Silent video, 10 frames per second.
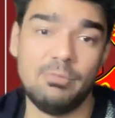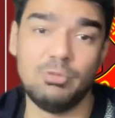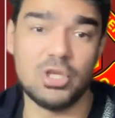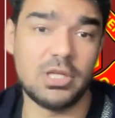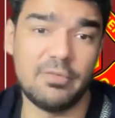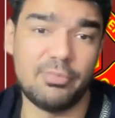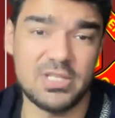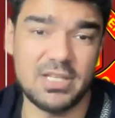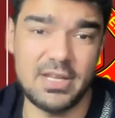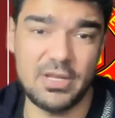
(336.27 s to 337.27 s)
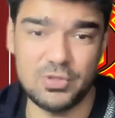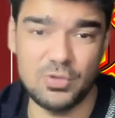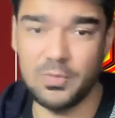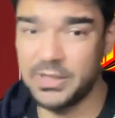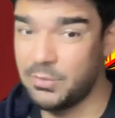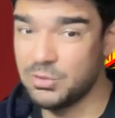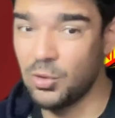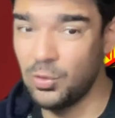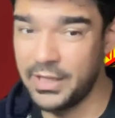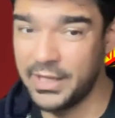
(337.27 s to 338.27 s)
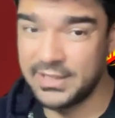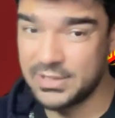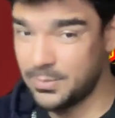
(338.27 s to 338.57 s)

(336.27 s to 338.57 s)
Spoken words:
He was not kind of pressing the neck or so on, but then he was holding it.